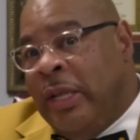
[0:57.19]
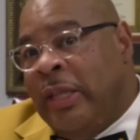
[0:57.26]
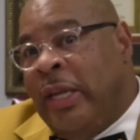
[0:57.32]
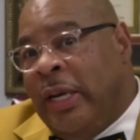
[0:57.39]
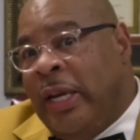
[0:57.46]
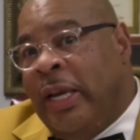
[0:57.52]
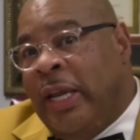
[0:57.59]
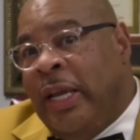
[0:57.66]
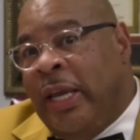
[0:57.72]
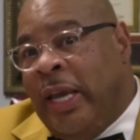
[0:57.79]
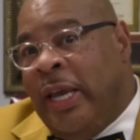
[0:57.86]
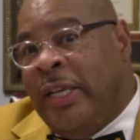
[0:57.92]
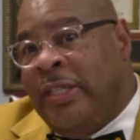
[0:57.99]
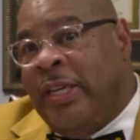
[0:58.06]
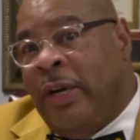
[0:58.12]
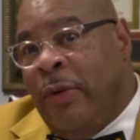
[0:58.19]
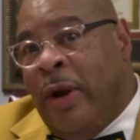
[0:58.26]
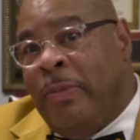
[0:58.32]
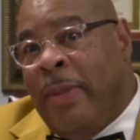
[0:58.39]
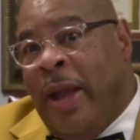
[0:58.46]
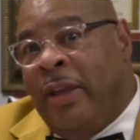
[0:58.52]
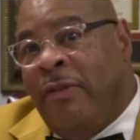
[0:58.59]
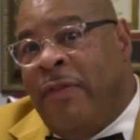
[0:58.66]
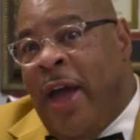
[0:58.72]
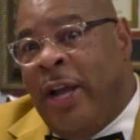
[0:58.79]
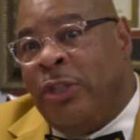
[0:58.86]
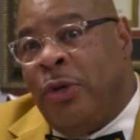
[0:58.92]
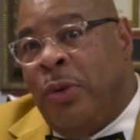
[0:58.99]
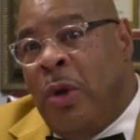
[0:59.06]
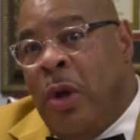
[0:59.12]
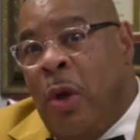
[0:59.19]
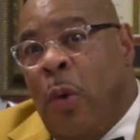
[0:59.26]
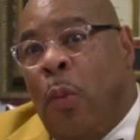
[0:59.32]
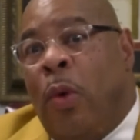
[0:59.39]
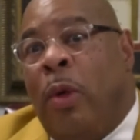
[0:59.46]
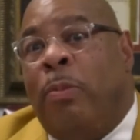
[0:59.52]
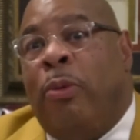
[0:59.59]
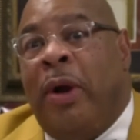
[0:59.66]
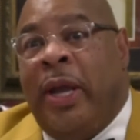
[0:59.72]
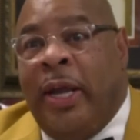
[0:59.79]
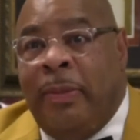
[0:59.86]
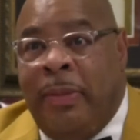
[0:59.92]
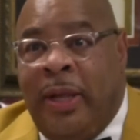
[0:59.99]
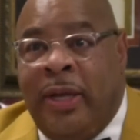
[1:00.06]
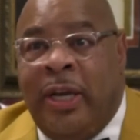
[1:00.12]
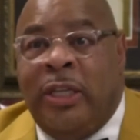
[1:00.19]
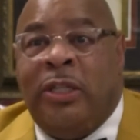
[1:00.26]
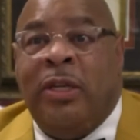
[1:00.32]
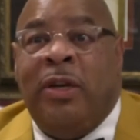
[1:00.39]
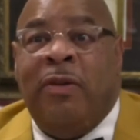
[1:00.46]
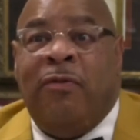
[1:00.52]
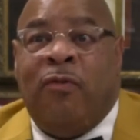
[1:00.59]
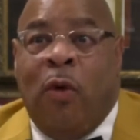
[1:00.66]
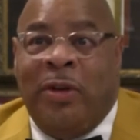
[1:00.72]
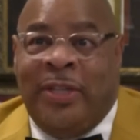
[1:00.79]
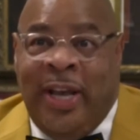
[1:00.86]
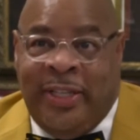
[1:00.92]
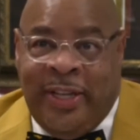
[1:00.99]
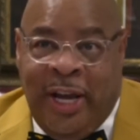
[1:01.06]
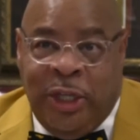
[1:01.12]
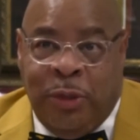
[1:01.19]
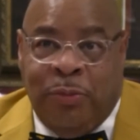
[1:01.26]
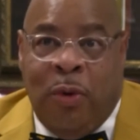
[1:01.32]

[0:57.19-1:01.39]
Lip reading: the leading e-cigarette manufacturer, will bring in millions for cessation